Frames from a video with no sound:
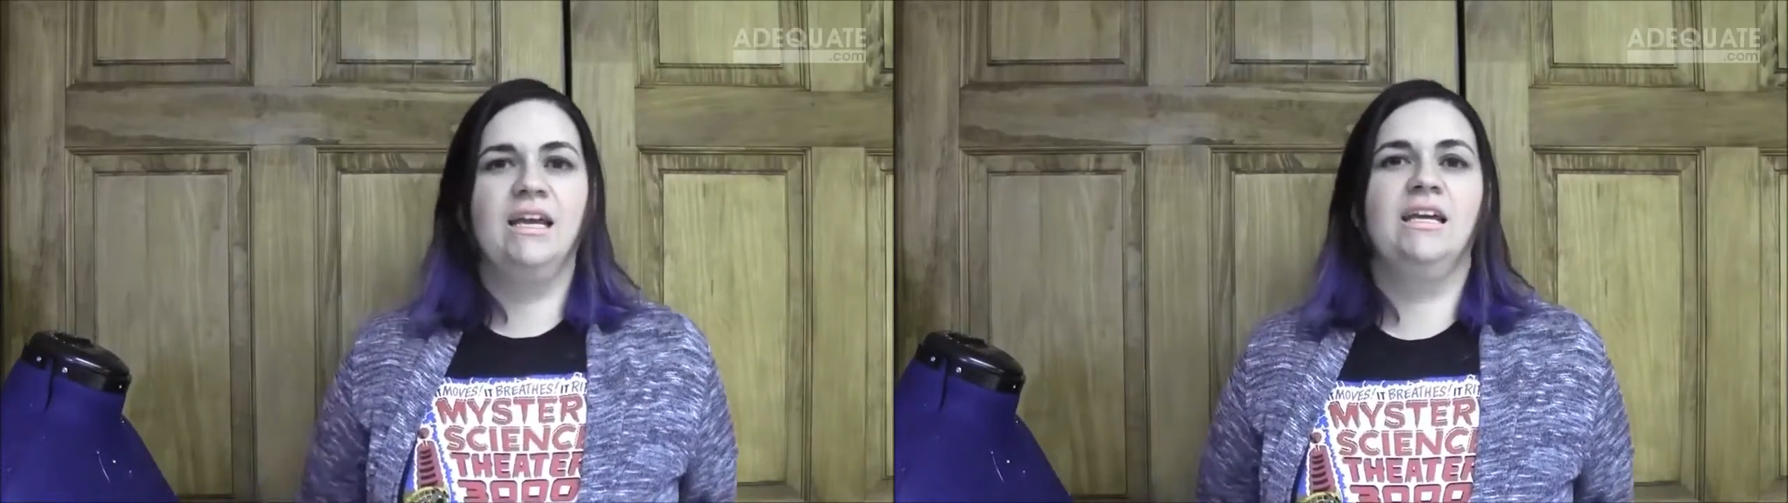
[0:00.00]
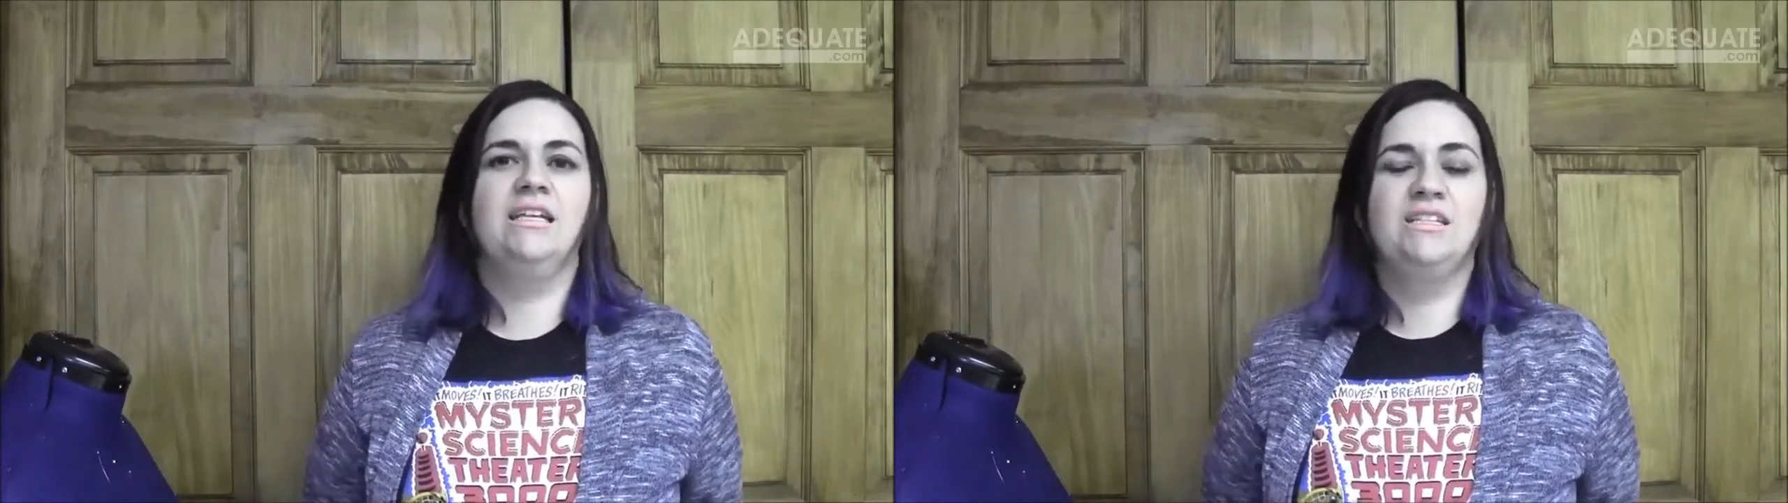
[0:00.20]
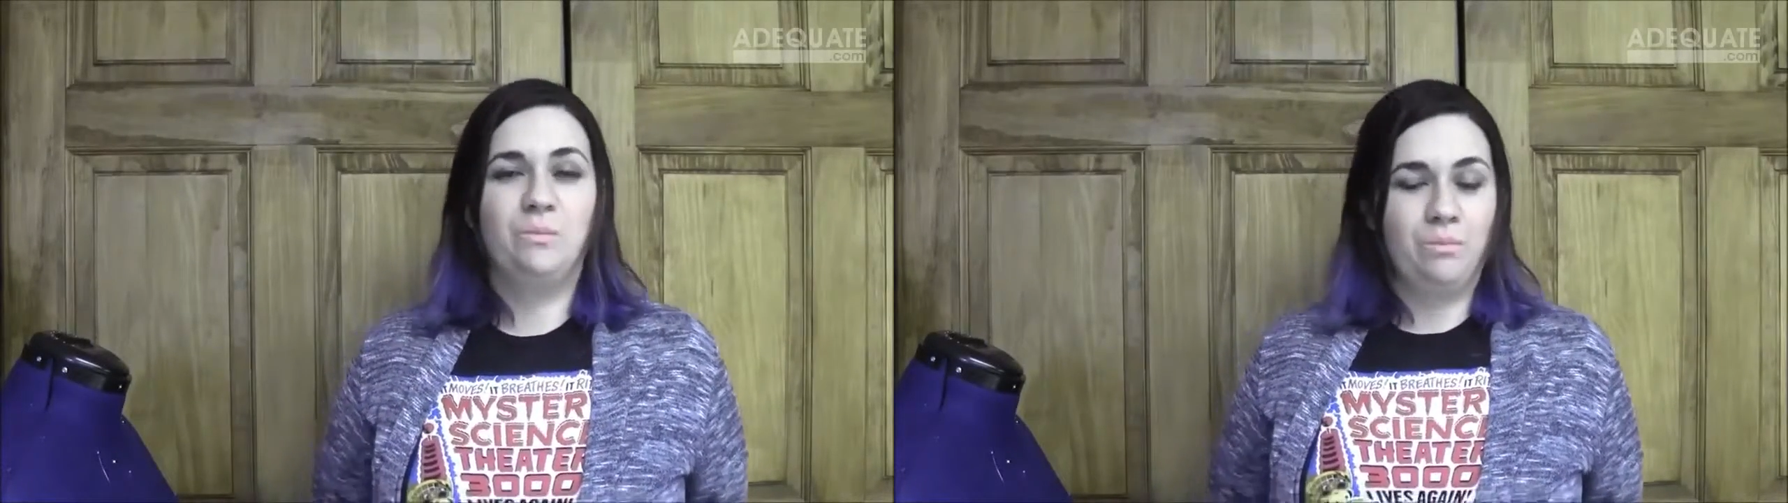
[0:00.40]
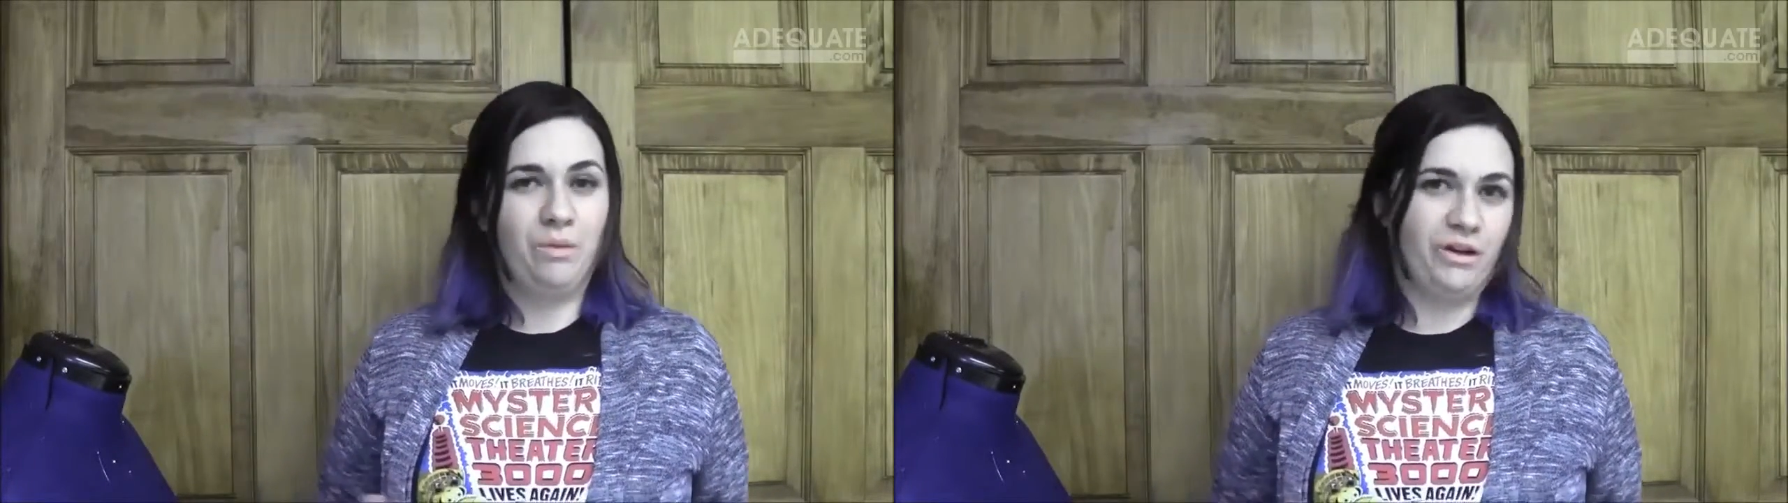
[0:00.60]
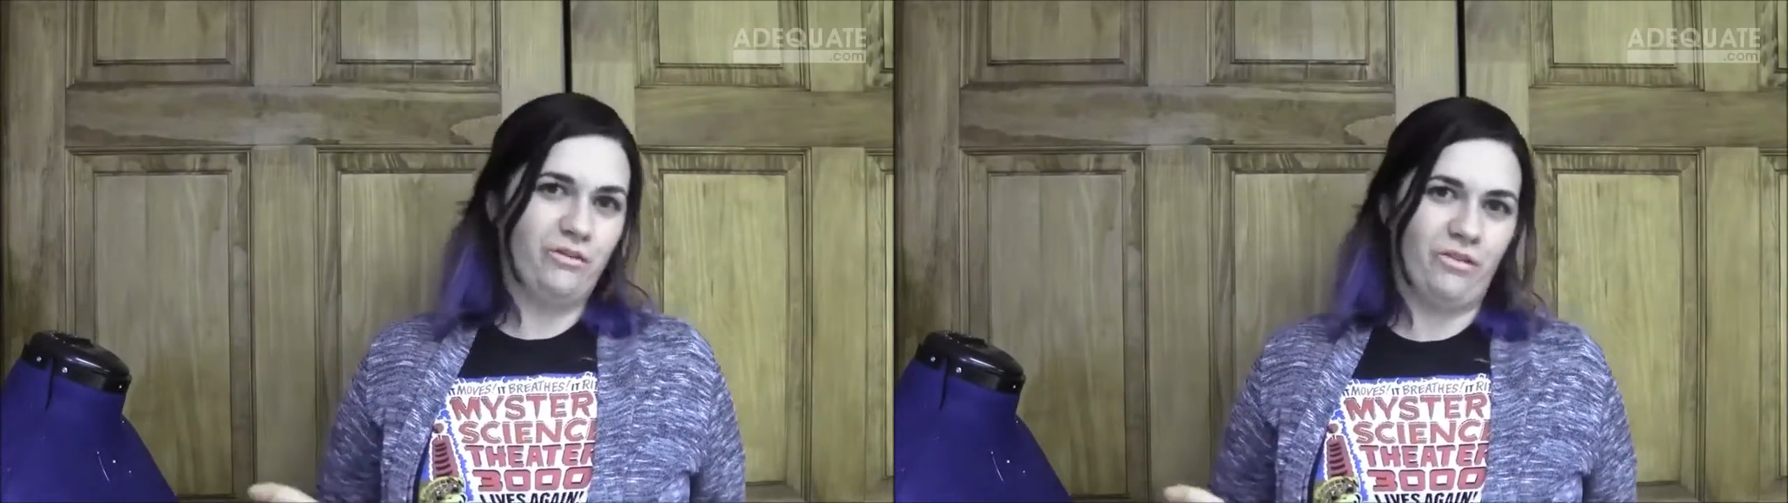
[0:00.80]
is
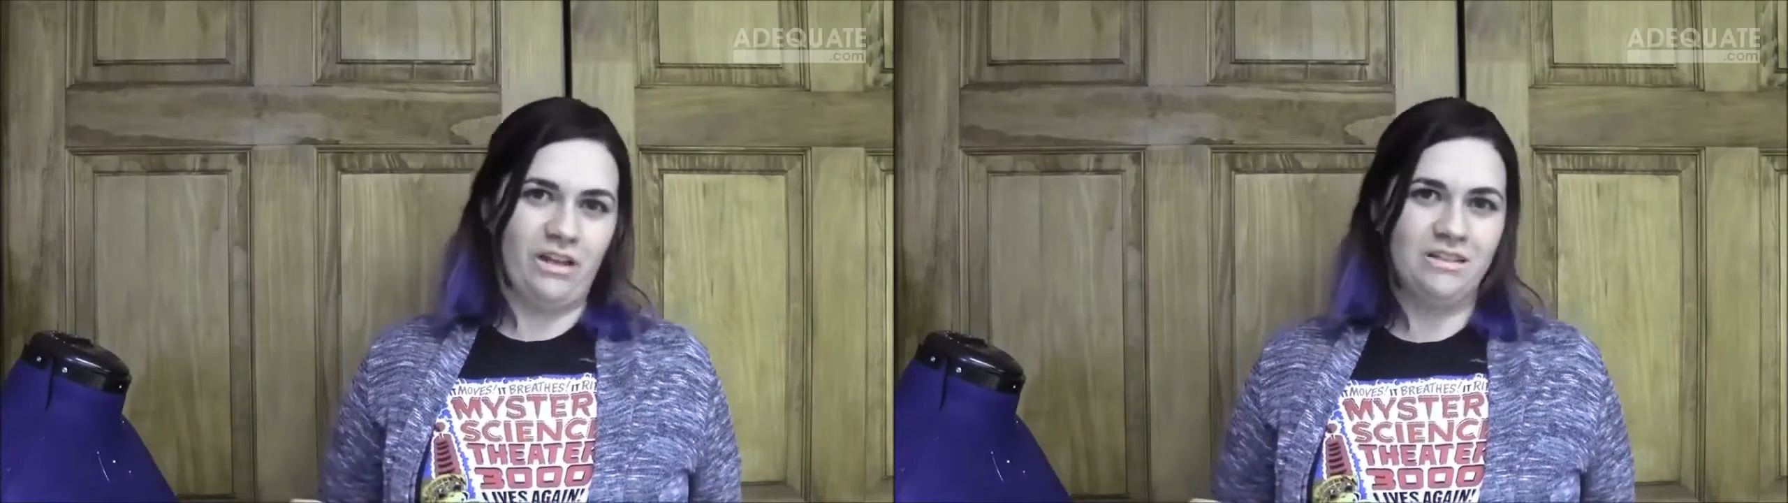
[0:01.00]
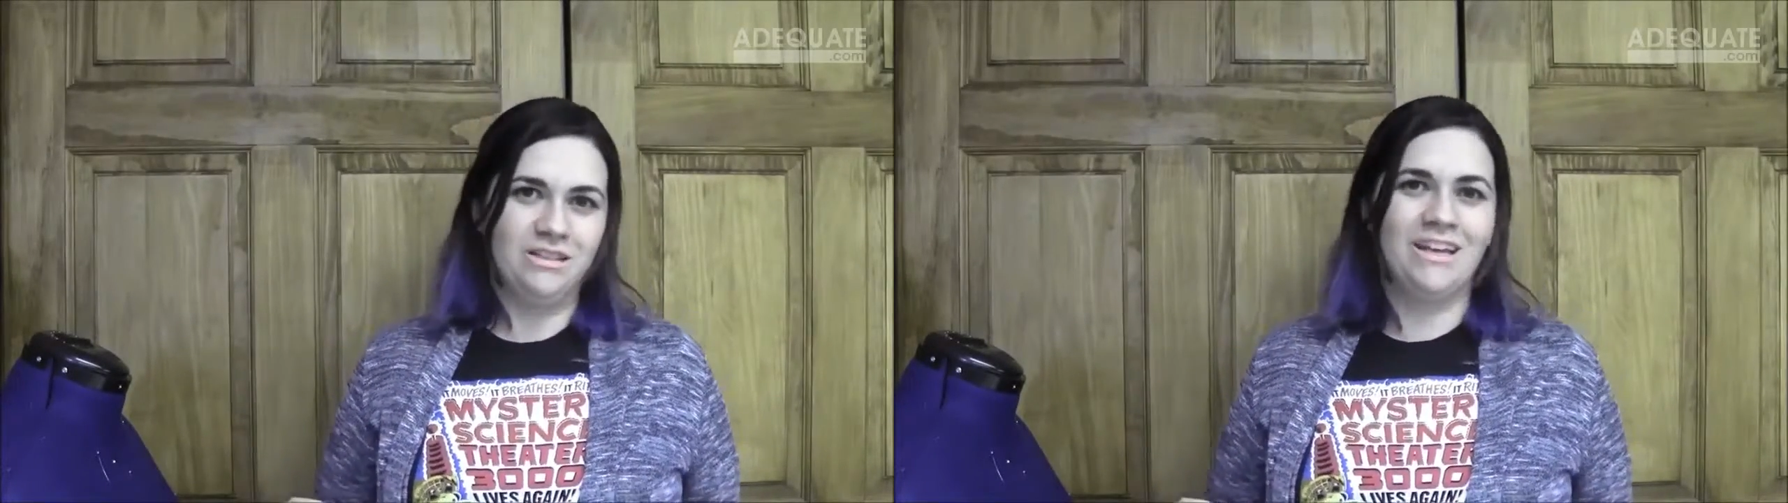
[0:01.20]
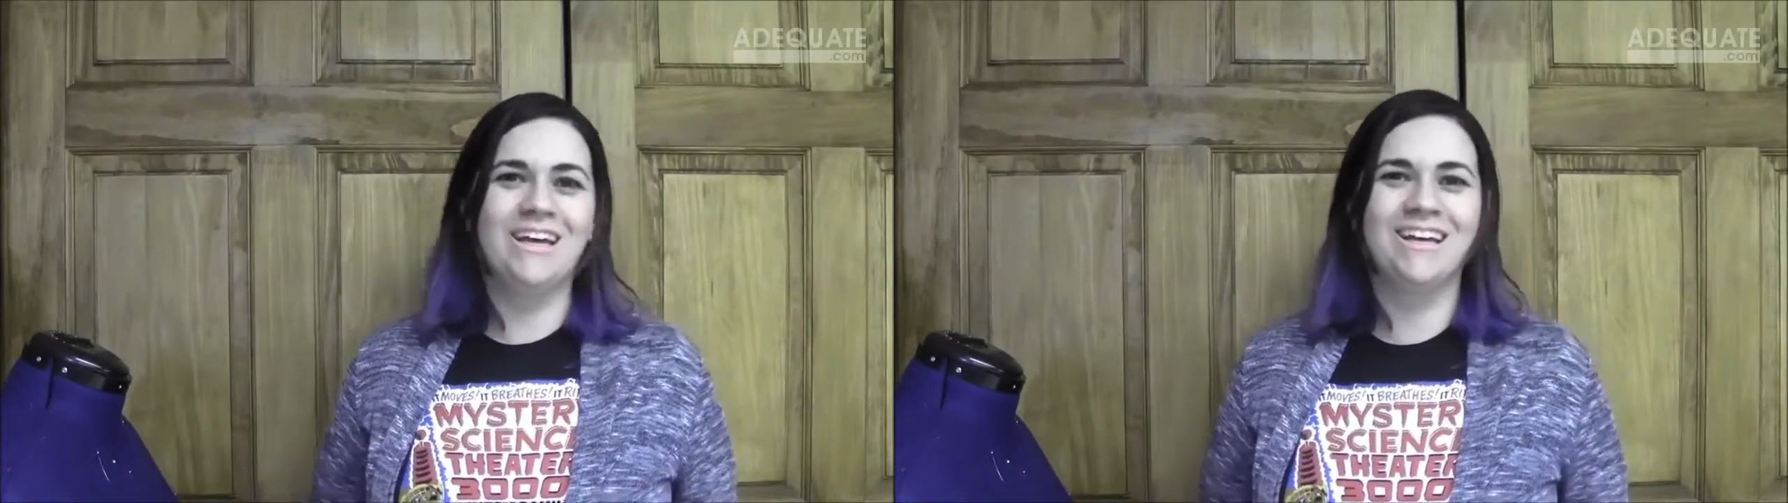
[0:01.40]
bug your friends.